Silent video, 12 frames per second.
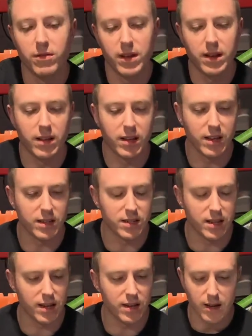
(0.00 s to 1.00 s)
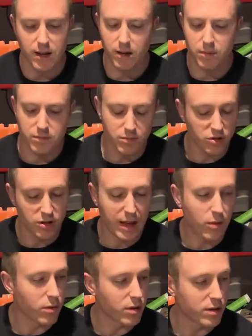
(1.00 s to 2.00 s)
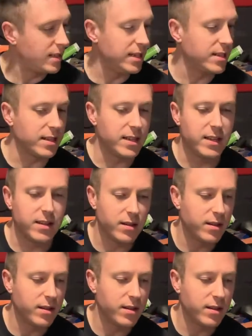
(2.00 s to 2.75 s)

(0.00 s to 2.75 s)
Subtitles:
kind of like I said. So that worked decently.